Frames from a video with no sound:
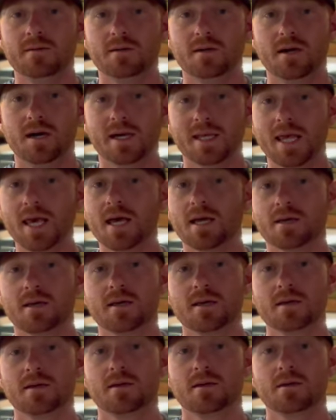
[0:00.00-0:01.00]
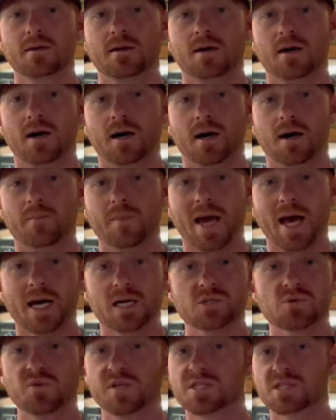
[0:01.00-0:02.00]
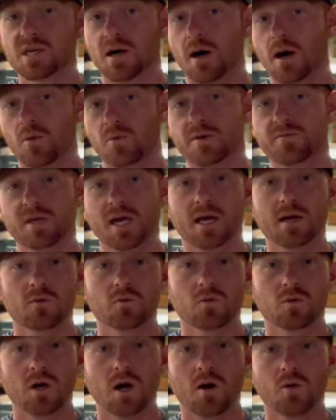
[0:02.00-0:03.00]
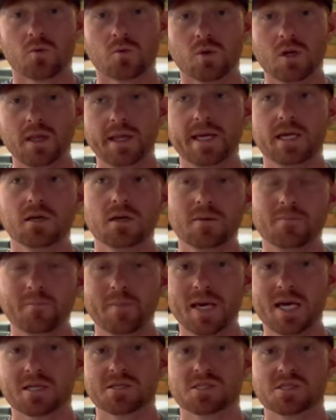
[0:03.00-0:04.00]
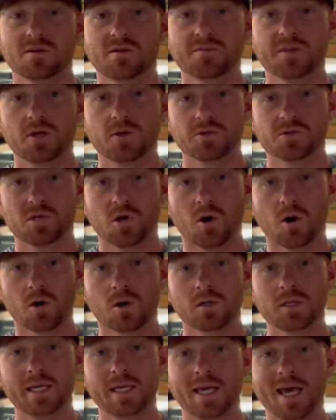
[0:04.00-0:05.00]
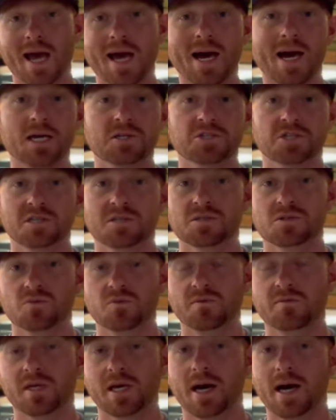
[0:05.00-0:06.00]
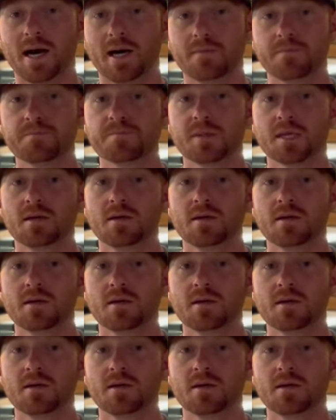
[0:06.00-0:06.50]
Again, as we saw, we've got a really good mix of those early hatches. We've got